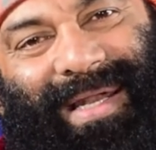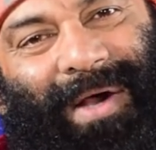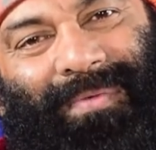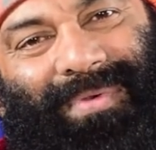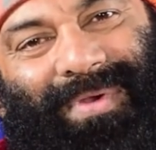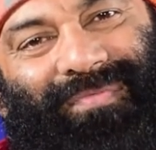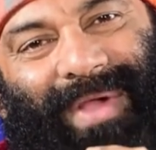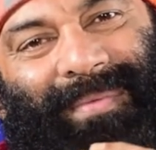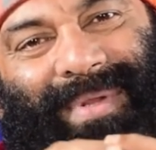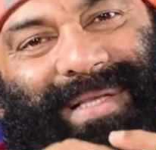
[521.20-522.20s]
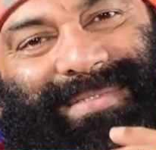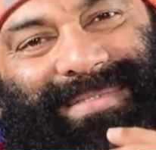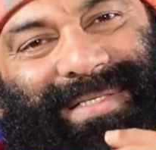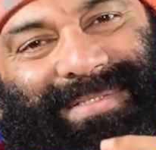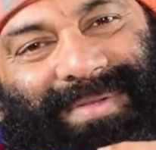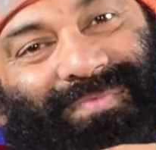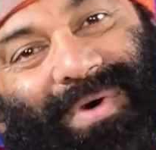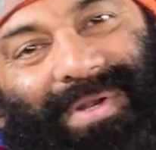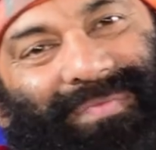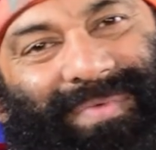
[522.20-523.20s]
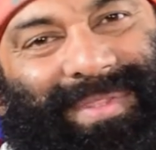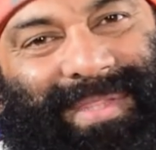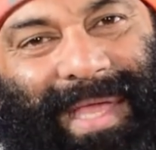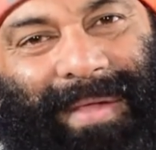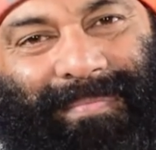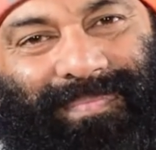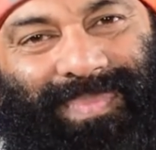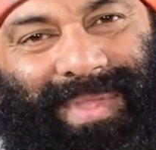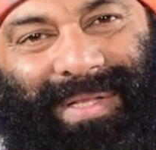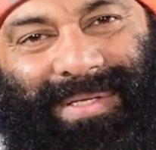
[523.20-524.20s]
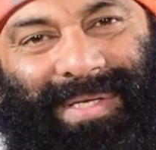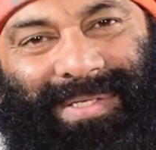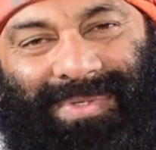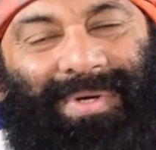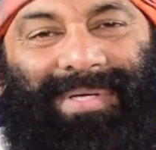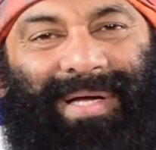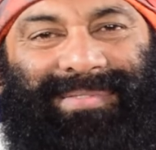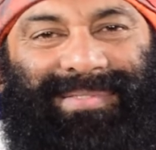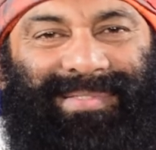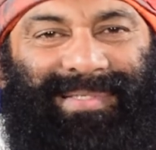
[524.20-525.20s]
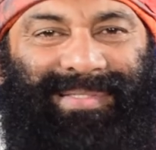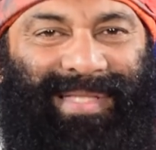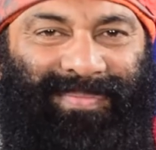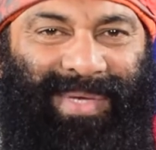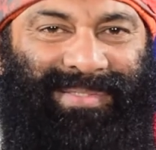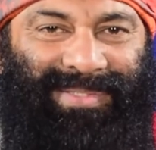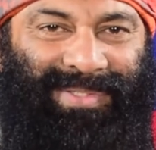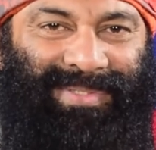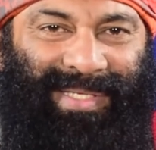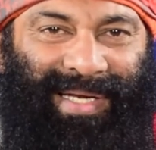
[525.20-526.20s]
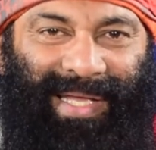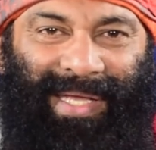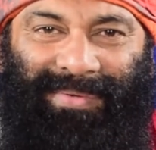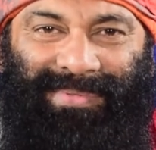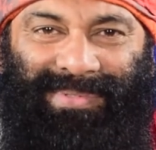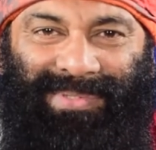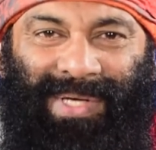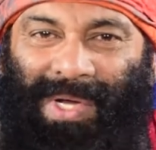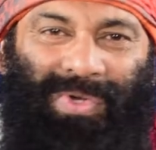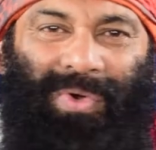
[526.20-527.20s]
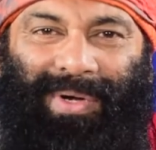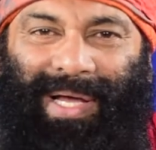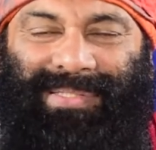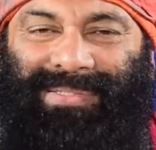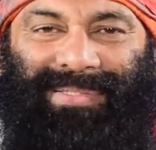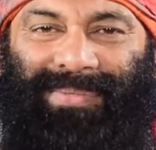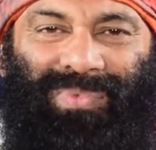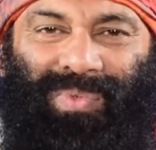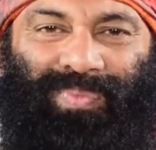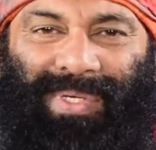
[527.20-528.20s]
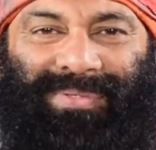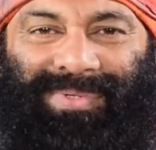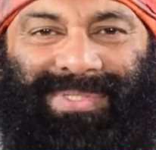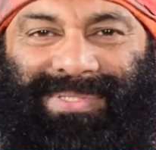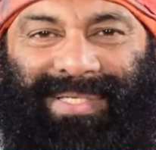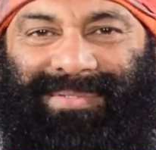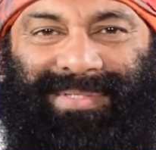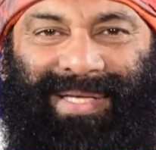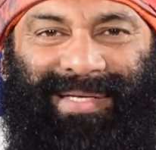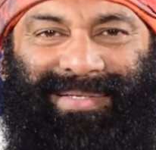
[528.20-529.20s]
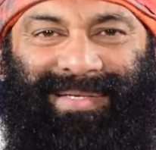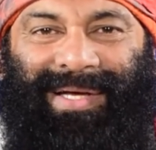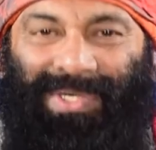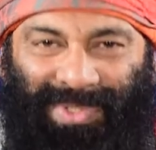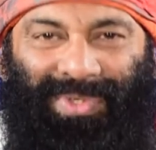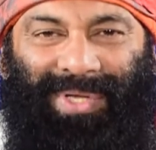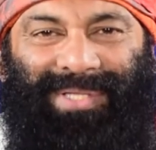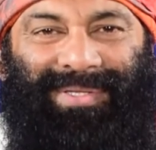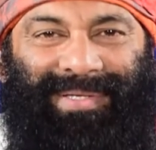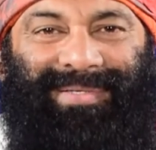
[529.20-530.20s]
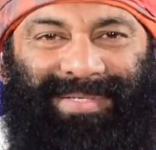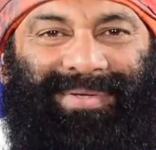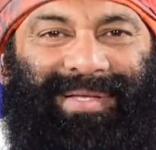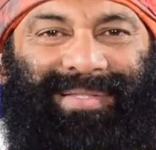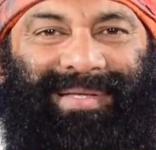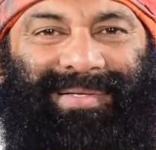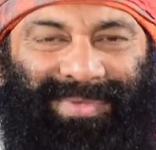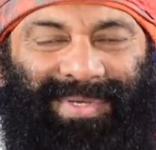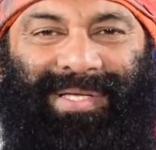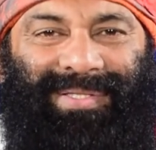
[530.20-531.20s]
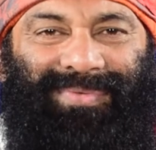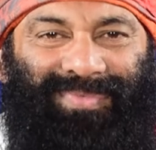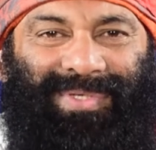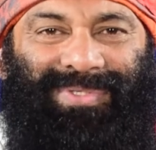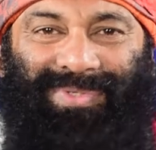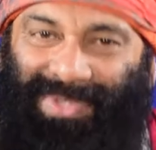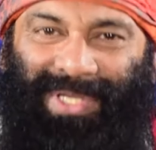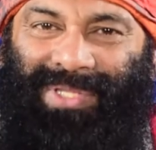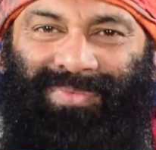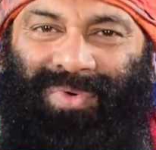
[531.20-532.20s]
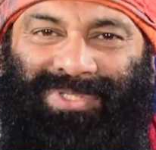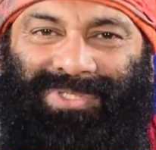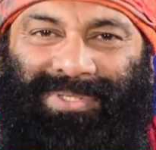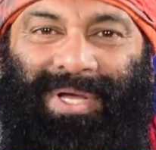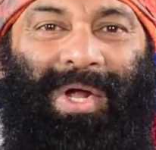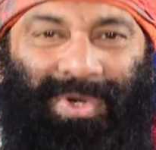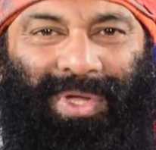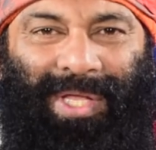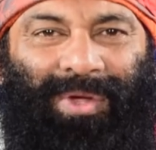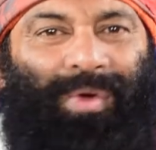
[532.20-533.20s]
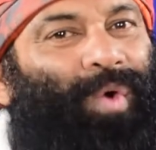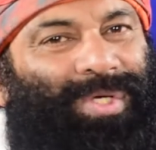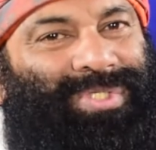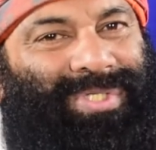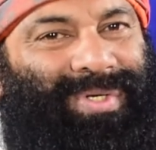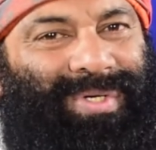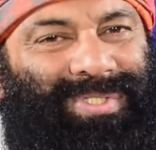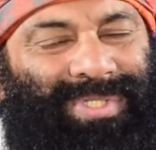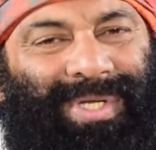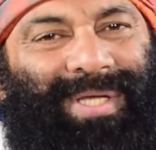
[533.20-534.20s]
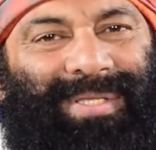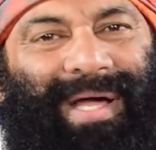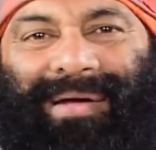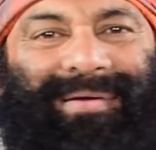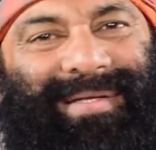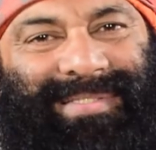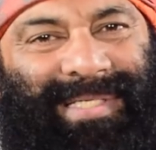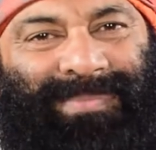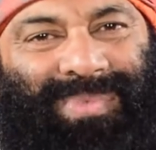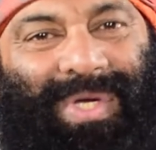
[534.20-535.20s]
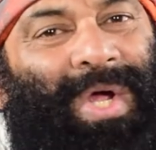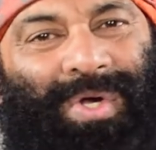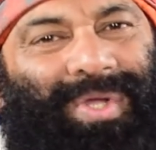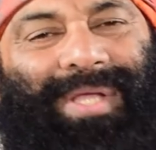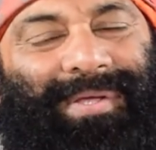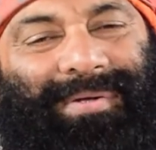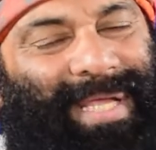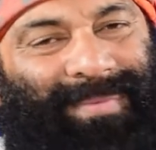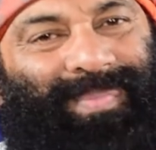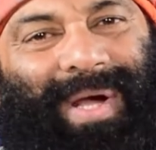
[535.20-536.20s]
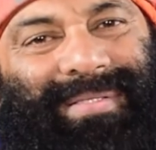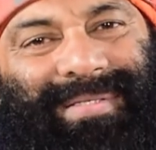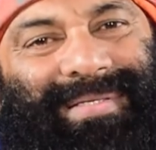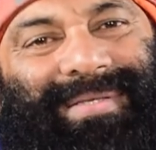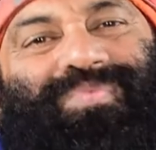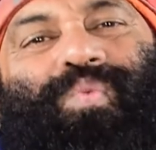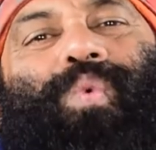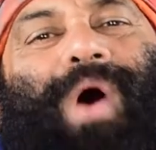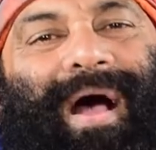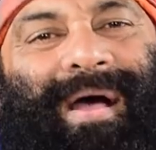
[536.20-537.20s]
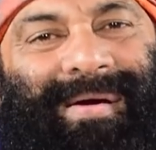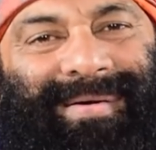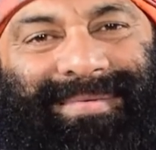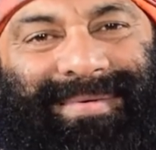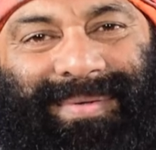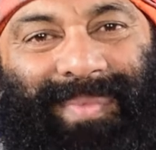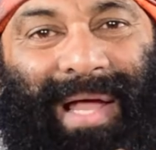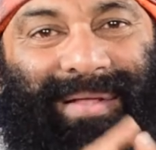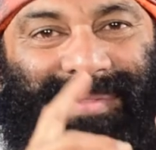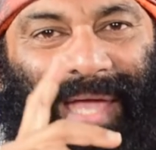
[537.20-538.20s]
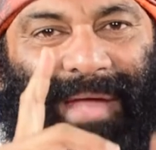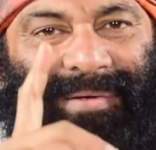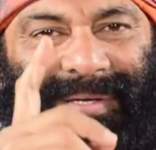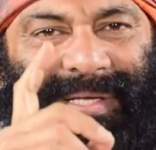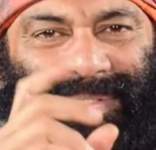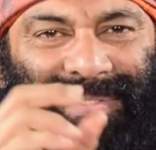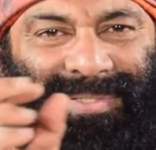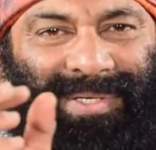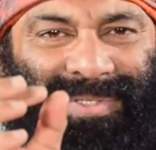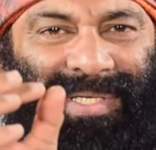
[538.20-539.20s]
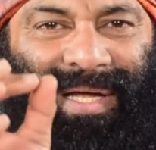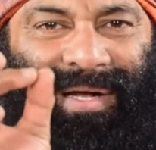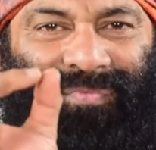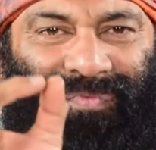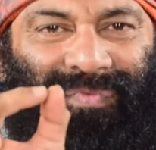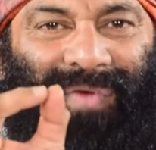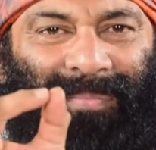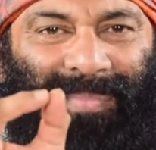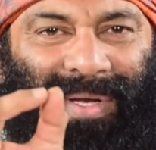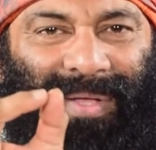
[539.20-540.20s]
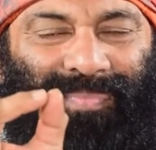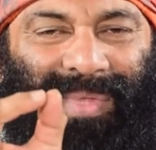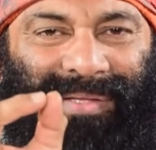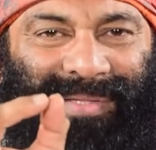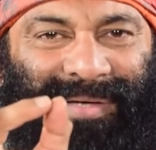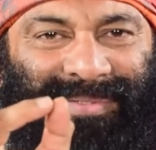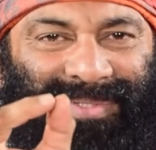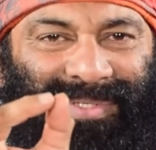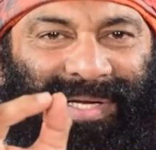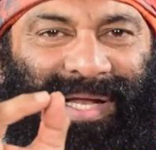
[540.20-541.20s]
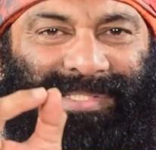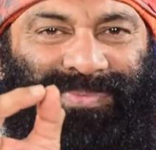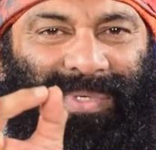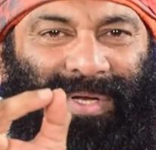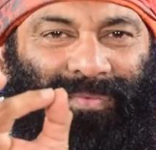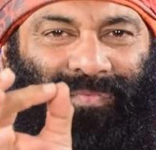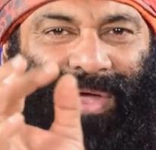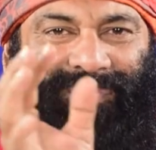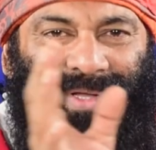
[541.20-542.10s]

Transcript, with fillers: Love your family as thyself. Work with them. Don't consider them as your slaves. Don't ask them to bring this and that. Together, together, together work, together wash, together wash the clothes, together hug and sleep, together take baths wow, that is the real family. That is the real husband and wife.